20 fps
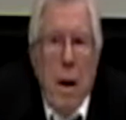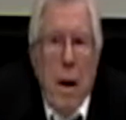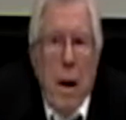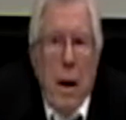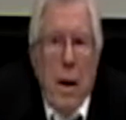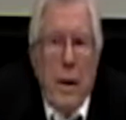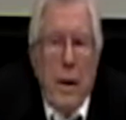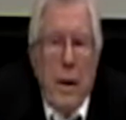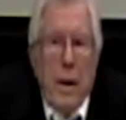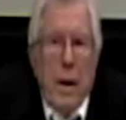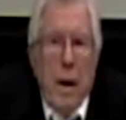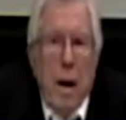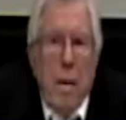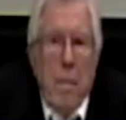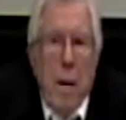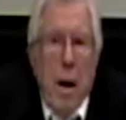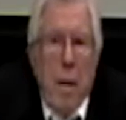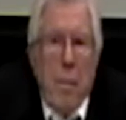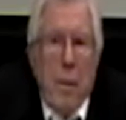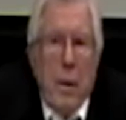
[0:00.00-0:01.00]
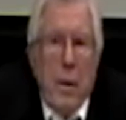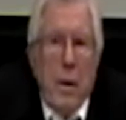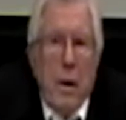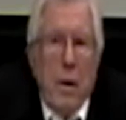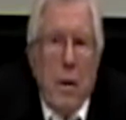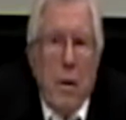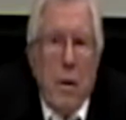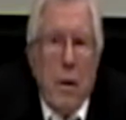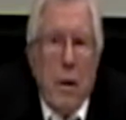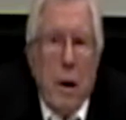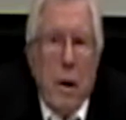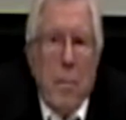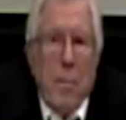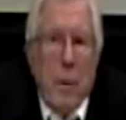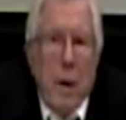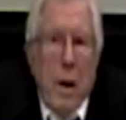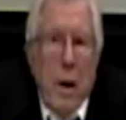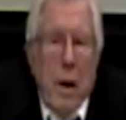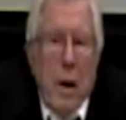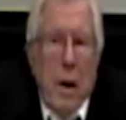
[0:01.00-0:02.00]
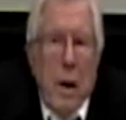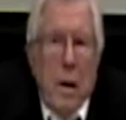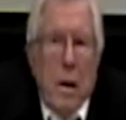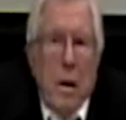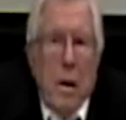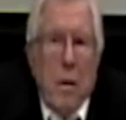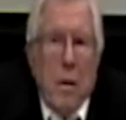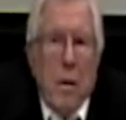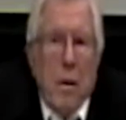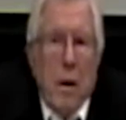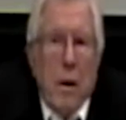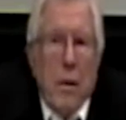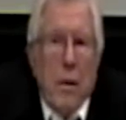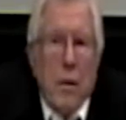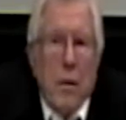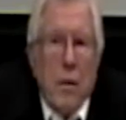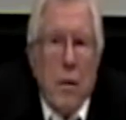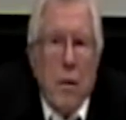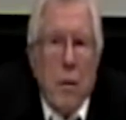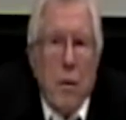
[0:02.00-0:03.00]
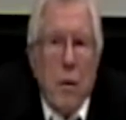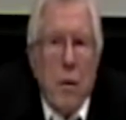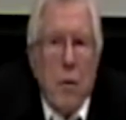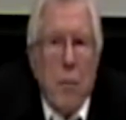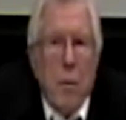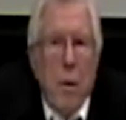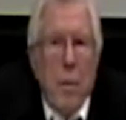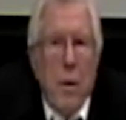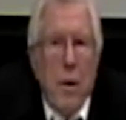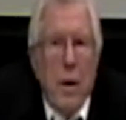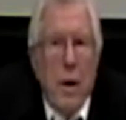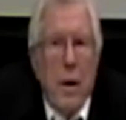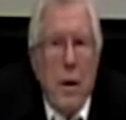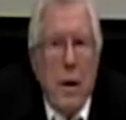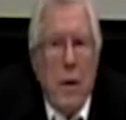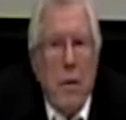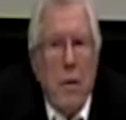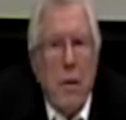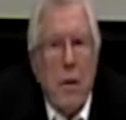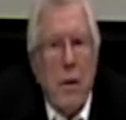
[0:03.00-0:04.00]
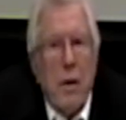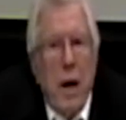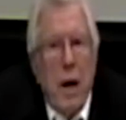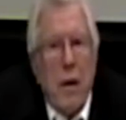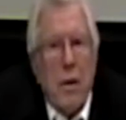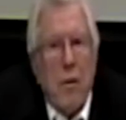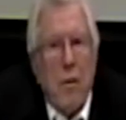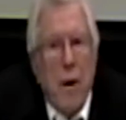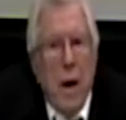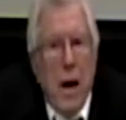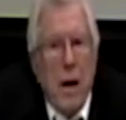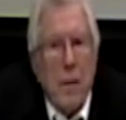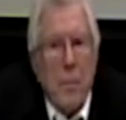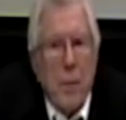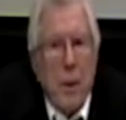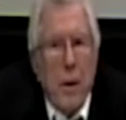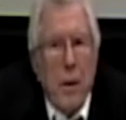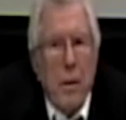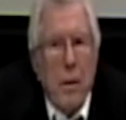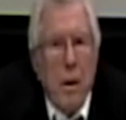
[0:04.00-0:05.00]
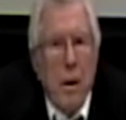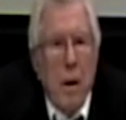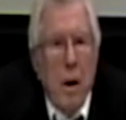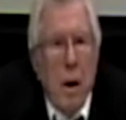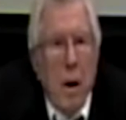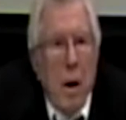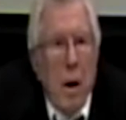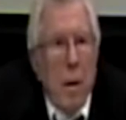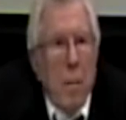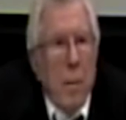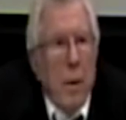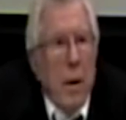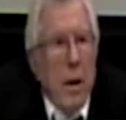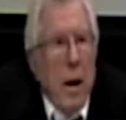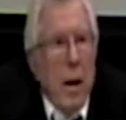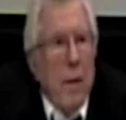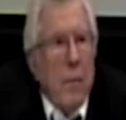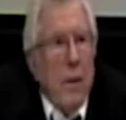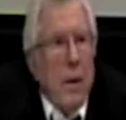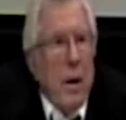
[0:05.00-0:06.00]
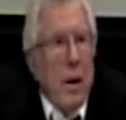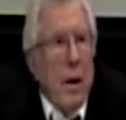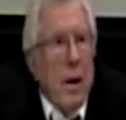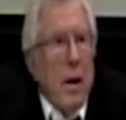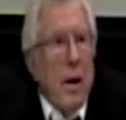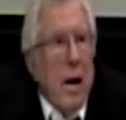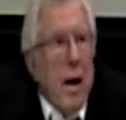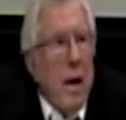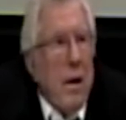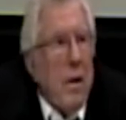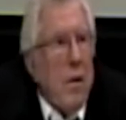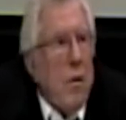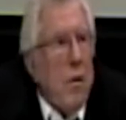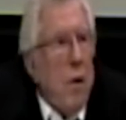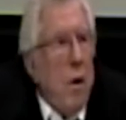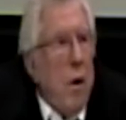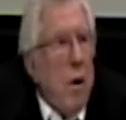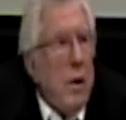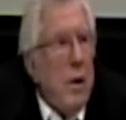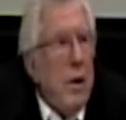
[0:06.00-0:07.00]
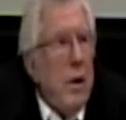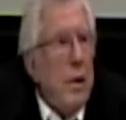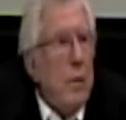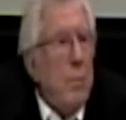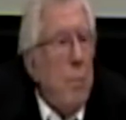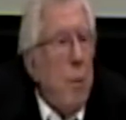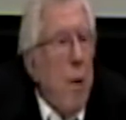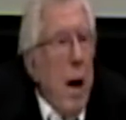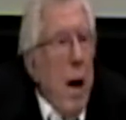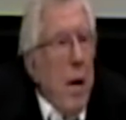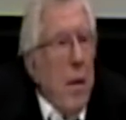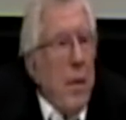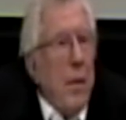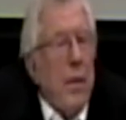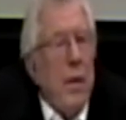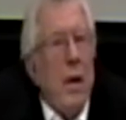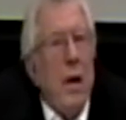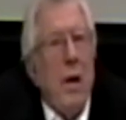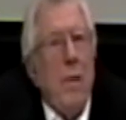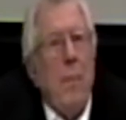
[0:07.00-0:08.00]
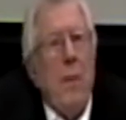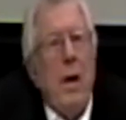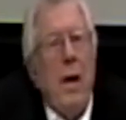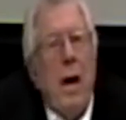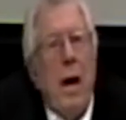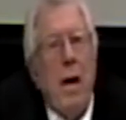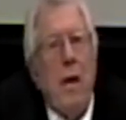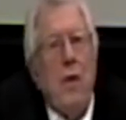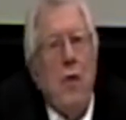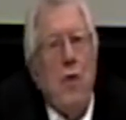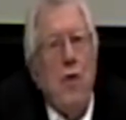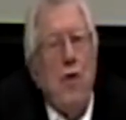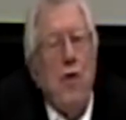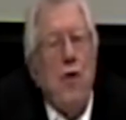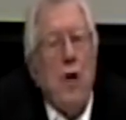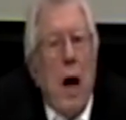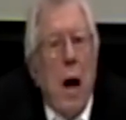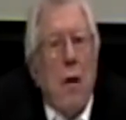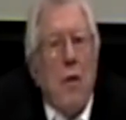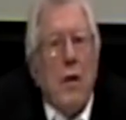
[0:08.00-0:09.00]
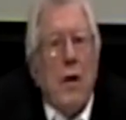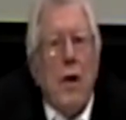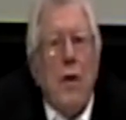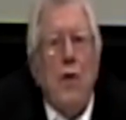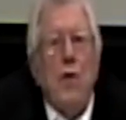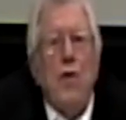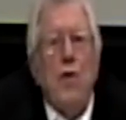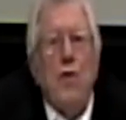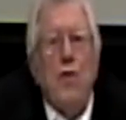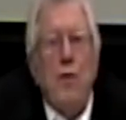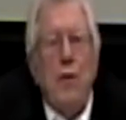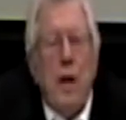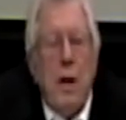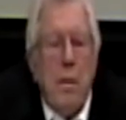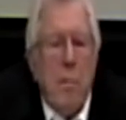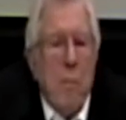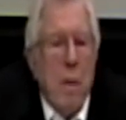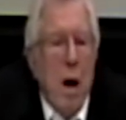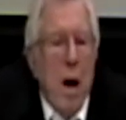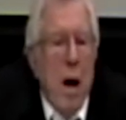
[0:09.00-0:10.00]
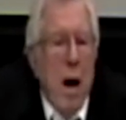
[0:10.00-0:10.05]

and he came up and he looked at me and he looked at this Jewish woman and he could not grasp it. But after he cut, caught his breath, he began to shout and to scream,